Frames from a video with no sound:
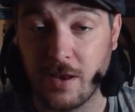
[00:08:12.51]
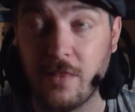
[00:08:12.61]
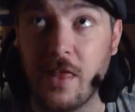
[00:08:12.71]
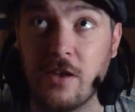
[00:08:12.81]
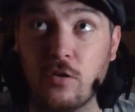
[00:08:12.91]

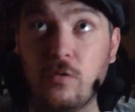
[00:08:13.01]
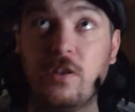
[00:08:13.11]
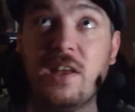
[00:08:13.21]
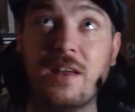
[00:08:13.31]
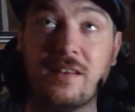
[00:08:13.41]
And they use
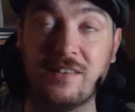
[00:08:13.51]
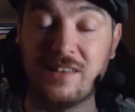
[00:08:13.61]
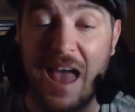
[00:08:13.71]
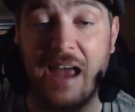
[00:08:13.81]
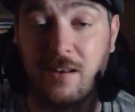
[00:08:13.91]
the
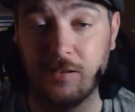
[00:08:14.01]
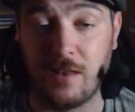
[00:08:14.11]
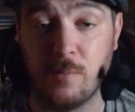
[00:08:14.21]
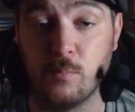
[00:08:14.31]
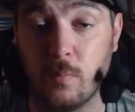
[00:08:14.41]
exact
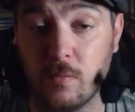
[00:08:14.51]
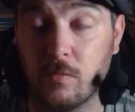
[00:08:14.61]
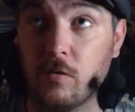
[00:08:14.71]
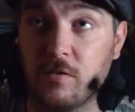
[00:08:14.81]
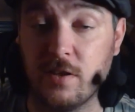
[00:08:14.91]
same
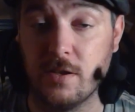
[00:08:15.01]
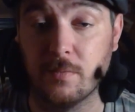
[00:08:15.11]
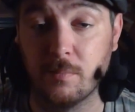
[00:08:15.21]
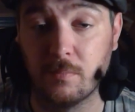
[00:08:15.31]
scene.